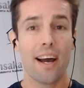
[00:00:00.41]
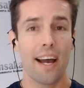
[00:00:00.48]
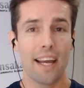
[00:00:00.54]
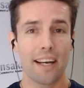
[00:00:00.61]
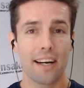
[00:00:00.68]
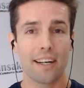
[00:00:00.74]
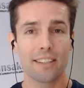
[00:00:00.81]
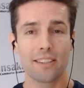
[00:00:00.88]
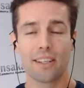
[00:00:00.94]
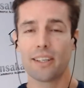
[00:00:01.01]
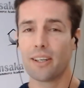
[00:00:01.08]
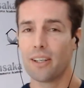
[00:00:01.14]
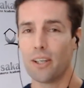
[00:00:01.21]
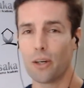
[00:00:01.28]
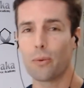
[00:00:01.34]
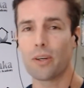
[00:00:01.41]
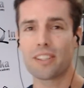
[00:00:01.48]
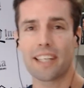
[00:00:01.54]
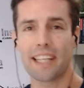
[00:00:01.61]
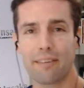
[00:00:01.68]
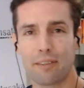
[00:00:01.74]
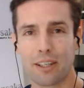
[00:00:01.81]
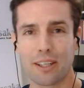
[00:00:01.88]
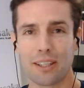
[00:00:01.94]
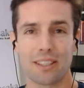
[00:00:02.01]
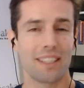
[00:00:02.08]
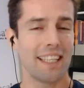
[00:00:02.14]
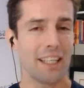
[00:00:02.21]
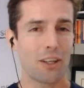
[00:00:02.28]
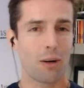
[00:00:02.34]
Hey guys, you're with South
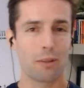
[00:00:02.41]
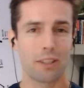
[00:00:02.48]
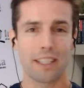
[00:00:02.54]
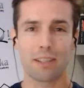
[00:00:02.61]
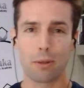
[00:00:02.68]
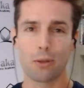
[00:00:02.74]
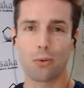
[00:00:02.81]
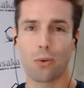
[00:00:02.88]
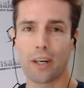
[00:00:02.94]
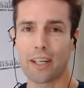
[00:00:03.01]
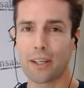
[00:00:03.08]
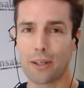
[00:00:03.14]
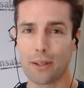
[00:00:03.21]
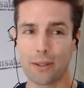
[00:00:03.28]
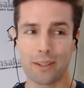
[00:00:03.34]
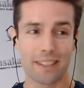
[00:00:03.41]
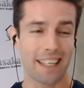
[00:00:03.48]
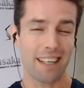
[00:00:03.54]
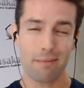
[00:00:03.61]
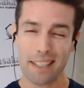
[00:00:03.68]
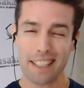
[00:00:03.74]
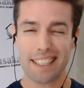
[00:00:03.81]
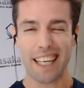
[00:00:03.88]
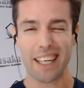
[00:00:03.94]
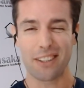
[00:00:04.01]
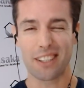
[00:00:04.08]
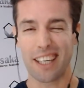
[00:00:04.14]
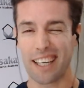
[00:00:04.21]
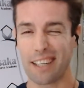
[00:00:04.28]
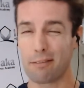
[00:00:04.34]
Africa's e-commerce expert, Warwick Kearns. I've been selling
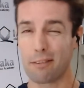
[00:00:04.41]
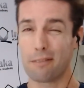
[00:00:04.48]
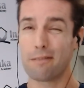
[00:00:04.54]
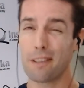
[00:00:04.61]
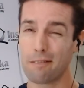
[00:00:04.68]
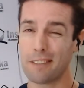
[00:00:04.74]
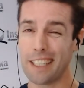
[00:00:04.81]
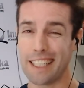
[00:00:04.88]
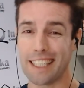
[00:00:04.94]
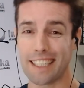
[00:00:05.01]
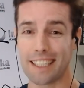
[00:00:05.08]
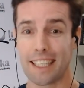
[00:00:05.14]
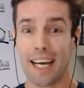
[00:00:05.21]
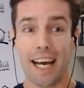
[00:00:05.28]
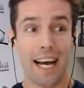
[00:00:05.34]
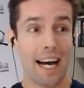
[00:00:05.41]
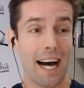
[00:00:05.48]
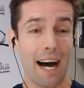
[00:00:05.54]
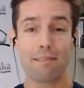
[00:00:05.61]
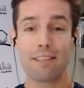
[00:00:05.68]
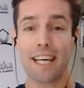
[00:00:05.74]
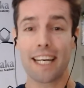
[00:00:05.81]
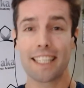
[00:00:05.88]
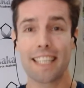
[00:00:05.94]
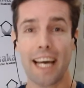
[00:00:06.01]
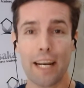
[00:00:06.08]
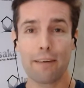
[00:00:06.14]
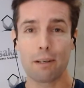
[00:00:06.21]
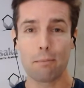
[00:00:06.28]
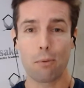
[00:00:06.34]
online for 15 years. I've done a ton
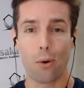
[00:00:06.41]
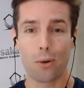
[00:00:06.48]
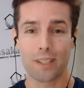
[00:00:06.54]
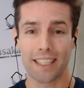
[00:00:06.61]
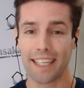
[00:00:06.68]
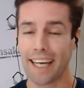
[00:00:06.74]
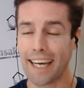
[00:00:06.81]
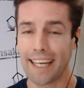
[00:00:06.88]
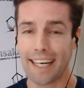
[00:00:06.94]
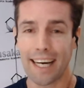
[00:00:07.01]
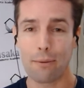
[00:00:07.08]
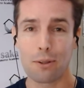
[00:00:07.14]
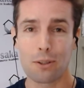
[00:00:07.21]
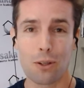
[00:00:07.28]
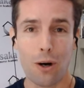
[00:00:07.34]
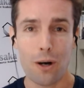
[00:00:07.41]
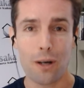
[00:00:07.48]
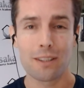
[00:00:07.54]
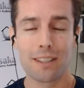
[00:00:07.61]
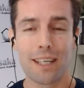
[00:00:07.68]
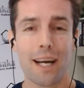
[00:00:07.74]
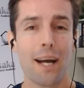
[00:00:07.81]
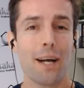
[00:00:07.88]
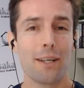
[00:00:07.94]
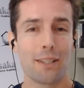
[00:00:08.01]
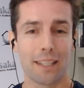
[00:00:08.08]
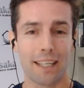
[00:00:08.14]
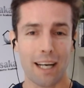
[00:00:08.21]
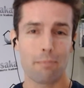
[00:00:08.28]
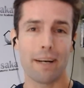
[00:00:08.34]
of importing and I was asked to
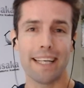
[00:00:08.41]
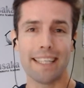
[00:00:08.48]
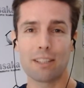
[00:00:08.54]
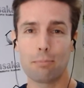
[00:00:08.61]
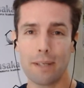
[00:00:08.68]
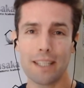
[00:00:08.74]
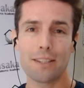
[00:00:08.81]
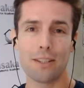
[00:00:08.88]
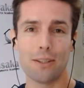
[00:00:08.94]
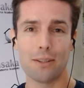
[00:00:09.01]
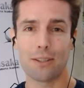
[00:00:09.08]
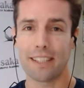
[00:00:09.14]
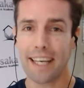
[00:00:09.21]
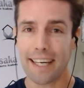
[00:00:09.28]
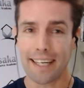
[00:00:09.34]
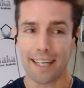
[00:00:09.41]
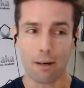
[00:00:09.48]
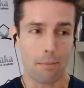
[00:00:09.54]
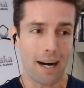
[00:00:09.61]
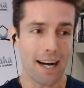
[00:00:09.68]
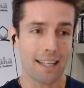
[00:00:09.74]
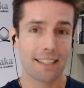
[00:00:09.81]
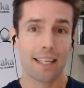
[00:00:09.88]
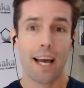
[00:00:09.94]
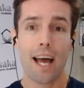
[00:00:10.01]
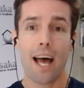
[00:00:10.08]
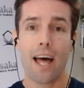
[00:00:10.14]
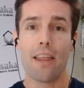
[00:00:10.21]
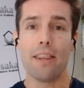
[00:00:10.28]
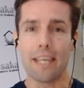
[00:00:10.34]
come and speak to you today about
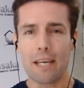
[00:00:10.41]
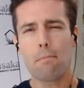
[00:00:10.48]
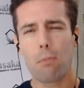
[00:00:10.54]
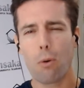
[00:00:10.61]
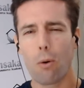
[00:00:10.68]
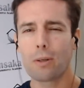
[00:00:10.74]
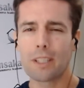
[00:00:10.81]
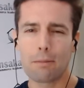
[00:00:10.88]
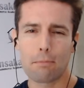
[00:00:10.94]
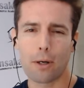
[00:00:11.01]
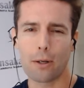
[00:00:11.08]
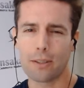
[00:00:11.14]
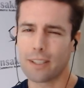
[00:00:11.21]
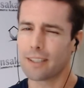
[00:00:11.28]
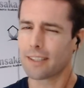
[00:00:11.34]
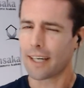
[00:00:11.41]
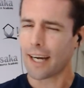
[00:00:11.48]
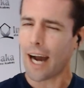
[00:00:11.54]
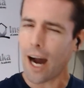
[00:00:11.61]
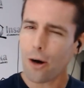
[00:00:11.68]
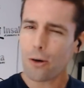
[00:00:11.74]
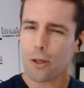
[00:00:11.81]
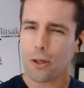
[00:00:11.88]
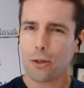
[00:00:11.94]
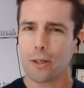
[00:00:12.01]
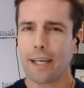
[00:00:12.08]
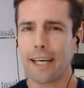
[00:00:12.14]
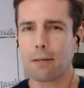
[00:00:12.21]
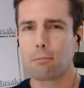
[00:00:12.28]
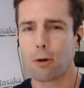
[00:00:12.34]
the importing process. Like, how do you
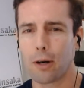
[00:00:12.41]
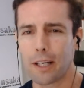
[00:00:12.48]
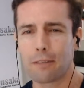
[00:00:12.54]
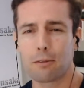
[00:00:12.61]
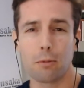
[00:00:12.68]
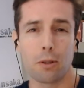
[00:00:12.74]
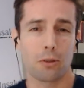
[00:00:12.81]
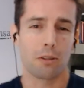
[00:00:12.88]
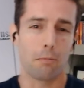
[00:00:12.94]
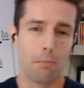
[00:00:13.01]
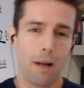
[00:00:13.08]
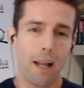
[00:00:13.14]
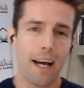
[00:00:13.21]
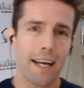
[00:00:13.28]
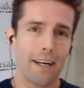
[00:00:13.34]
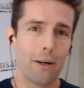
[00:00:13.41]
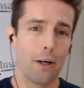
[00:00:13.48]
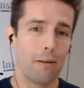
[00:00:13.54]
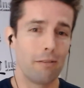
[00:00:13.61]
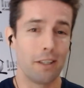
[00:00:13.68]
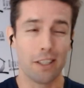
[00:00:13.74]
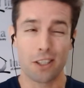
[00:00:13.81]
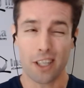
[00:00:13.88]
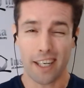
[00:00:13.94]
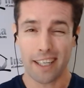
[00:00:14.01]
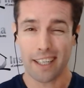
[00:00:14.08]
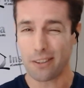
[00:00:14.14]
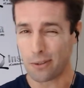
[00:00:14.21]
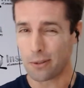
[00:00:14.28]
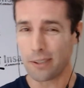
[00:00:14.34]
get products from your supplier over in
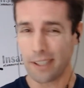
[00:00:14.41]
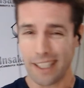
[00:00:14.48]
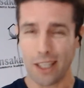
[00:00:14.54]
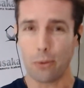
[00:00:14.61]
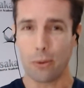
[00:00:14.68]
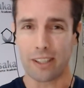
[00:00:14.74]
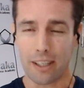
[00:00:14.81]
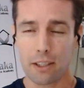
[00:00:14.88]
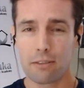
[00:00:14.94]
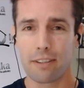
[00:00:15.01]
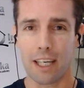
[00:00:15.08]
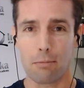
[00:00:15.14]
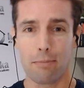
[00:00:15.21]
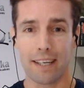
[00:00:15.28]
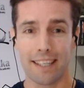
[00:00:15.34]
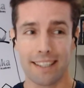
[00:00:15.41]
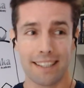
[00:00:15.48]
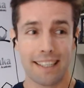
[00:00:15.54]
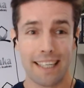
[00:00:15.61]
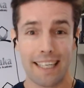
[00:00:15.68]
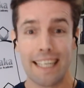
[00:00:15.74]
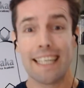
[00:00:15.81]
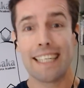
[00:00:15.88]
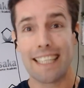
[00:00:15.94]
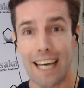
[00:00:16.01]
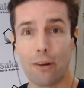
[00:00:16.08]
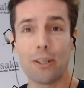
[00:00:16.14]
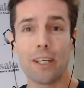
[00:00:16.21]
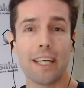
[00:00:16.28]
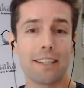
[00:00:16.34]
China or anywhere else for that matter,
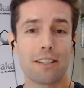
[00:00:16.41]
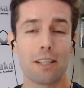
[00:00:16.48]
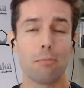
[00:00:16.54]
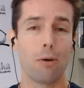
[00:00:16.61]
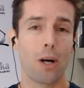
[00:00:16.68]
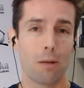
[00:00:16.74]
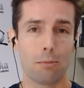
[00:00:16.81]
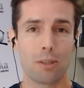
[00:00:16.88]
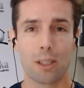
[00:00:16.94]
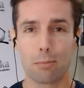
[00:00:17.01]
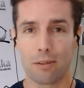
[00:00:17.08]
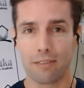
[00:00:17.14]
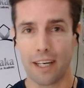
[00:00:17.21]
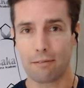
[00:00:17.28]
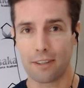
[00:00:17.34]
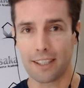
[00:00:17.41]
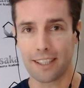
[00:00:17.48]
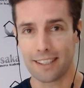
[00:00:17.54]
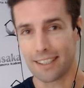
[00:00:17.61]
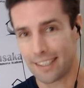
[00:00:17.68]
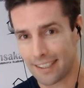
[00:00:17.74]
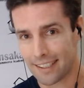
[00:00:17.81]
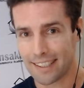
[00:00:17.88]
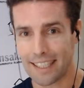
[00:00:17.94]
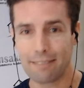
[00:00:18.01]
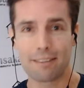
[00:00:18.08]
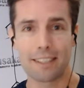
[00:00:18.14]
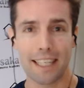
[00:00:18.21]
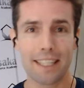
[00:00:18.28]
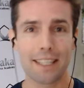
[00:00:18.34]
down here to the bottom tip of Africa? Now,
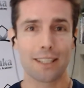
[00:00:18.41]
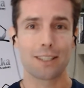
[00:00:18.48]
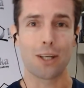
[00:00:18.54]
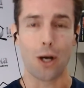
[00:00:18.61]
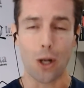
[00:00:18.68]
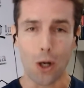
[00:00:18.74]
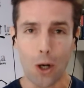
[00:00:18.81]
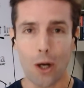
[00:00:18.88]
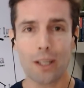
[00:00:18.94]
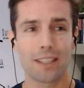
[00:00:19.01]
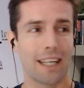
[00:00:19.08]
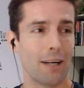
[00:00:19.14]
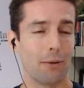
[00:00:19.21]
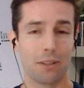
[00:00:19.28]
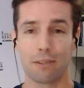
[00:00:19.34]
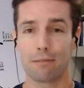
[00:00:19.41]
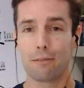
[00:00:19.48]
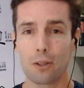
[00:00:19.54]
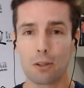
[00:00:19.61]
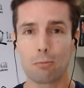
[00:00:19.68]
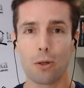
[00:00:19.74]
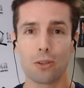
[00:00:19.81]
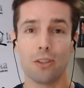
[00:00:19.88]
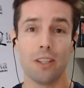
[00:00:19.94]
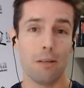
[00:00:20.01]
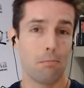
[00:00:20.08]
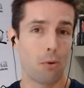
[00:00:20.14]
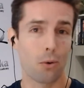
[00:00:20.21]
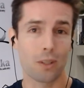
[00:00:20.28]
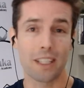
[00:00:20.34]
I've done this a lot. I was the first person
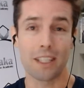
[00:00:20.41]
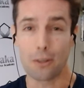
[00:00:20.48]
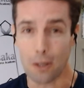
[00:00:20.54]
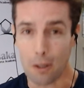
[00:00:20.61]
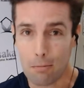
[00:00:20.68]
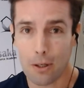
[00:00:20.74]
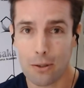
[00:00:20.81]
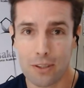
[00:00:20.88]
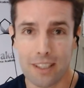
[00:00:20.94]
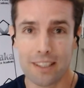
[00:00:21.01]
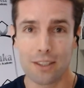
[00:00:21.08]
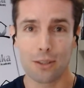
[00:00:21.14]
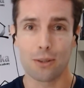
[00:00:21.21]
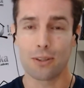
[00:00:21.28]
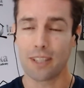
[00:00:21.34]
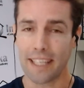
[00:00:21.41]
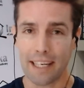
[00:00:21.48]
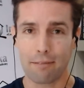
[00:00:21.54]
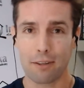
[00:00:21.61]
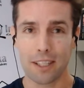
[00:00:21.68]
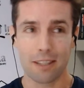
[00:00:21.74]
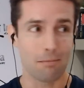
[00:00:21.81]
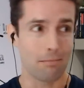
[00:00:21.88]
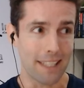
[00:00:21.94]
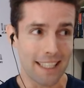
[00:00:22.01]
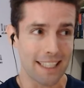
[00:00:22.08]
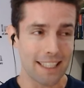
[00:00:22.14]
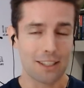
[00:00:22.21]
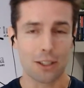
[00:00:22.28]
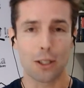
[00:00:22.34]
importing GoPros into South Africa many
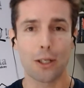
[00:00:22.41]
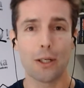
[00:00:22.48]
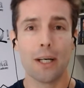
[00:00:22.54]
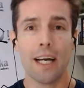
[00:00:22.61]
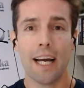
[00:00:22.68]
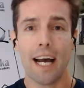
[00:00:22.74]
years ago.